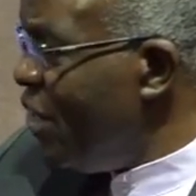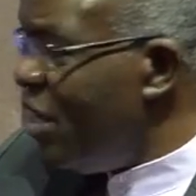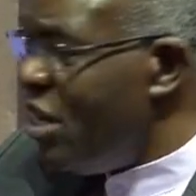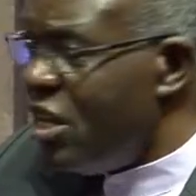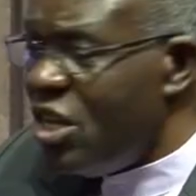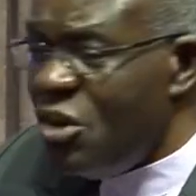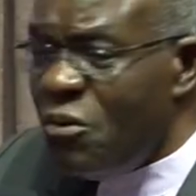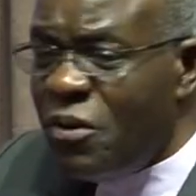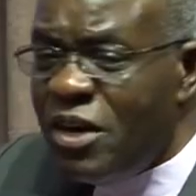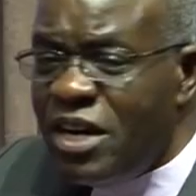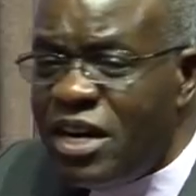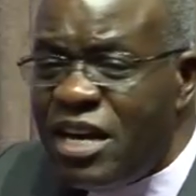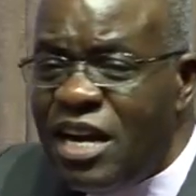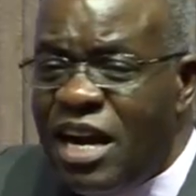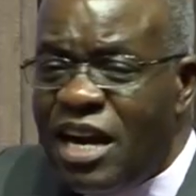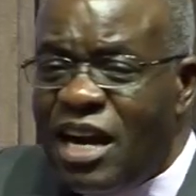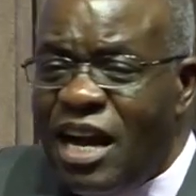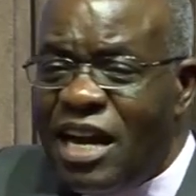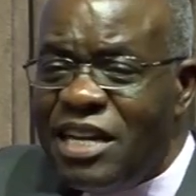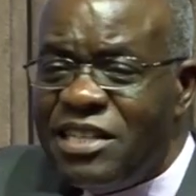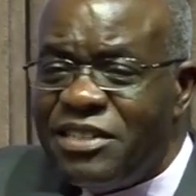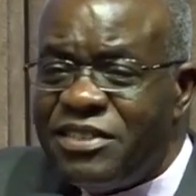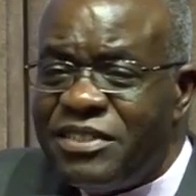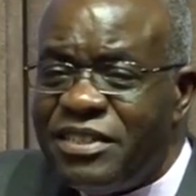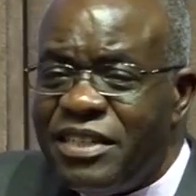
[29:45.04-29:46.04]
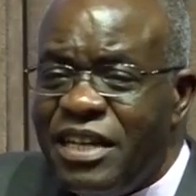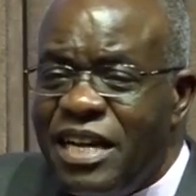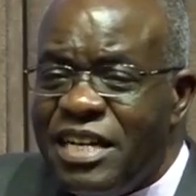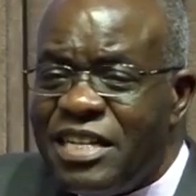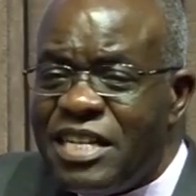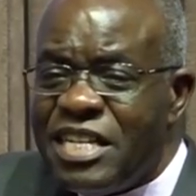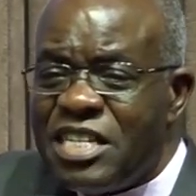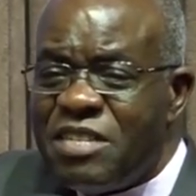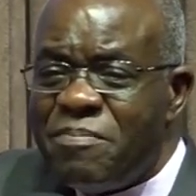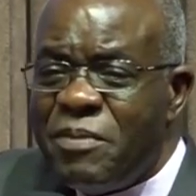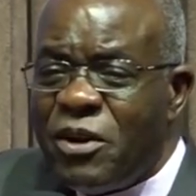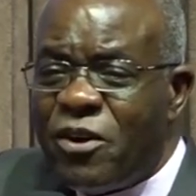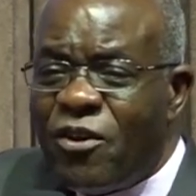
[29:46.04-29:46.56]
you will realize it
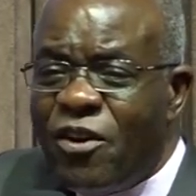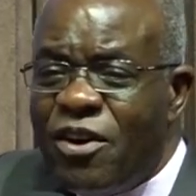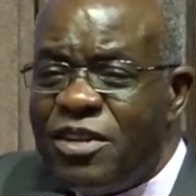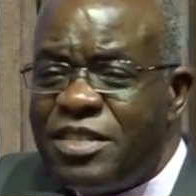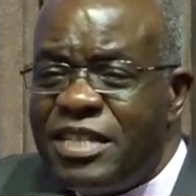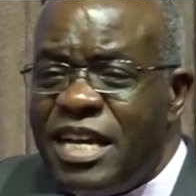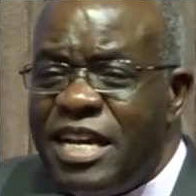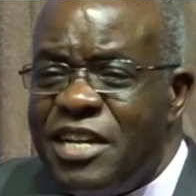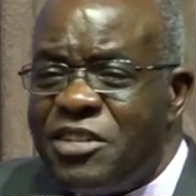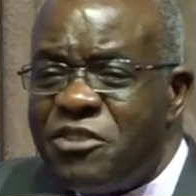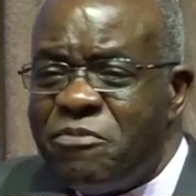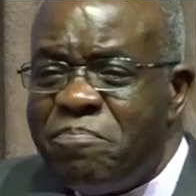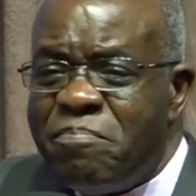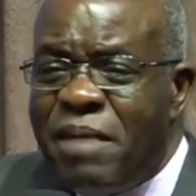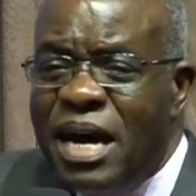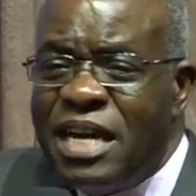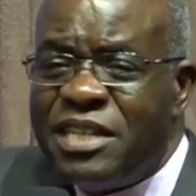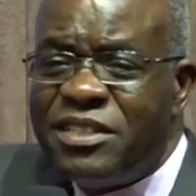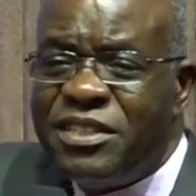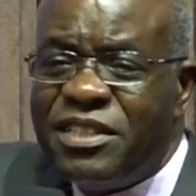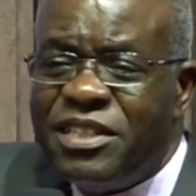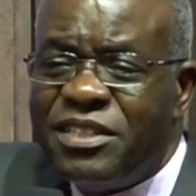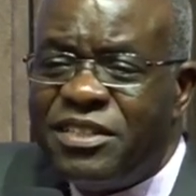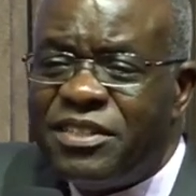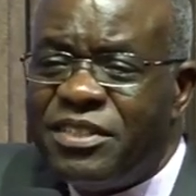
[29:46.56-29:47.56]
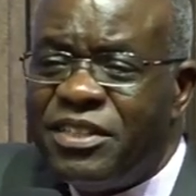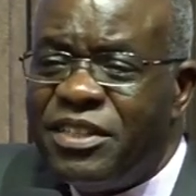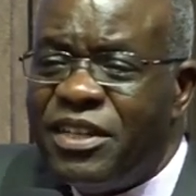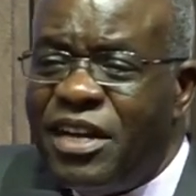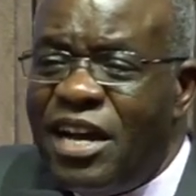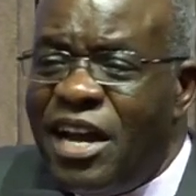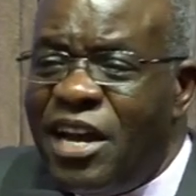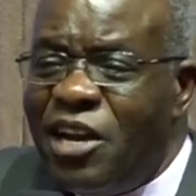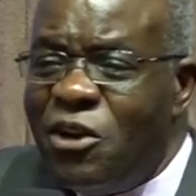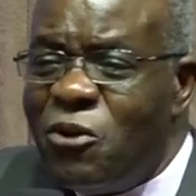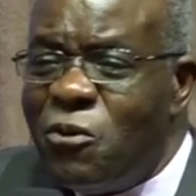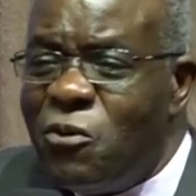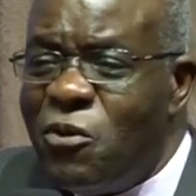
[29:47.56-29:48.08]
is because his mercies
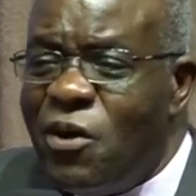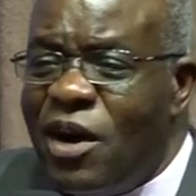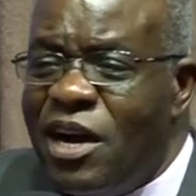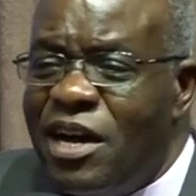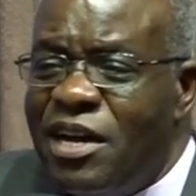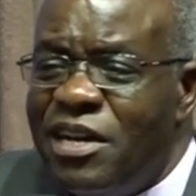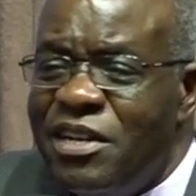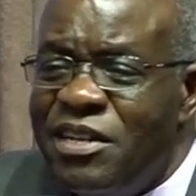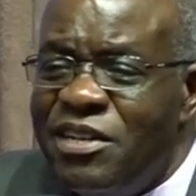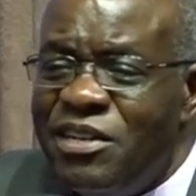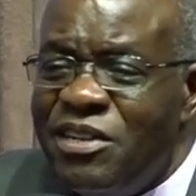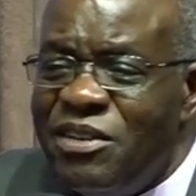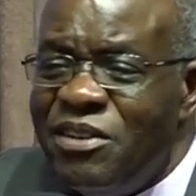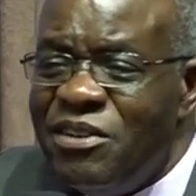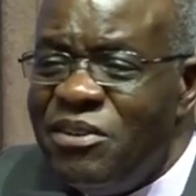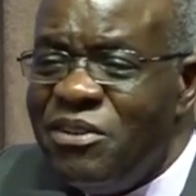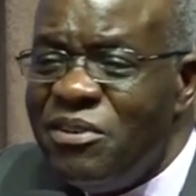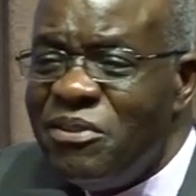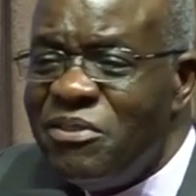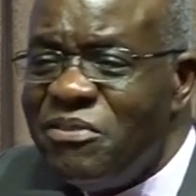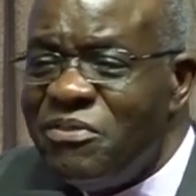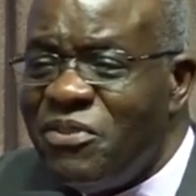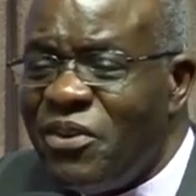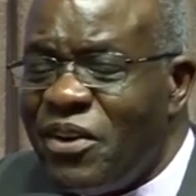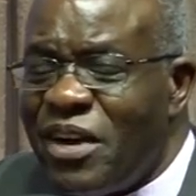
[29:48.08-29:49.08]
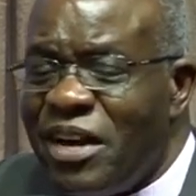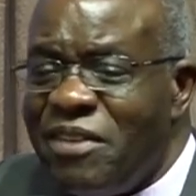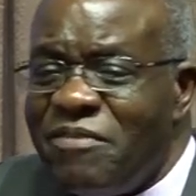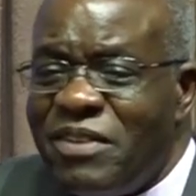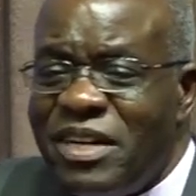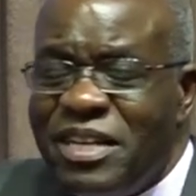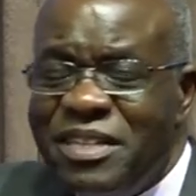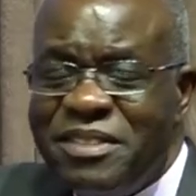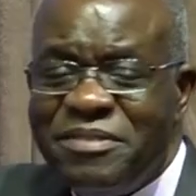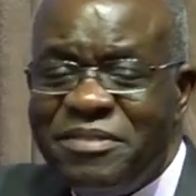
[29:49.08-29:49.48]
endure forever.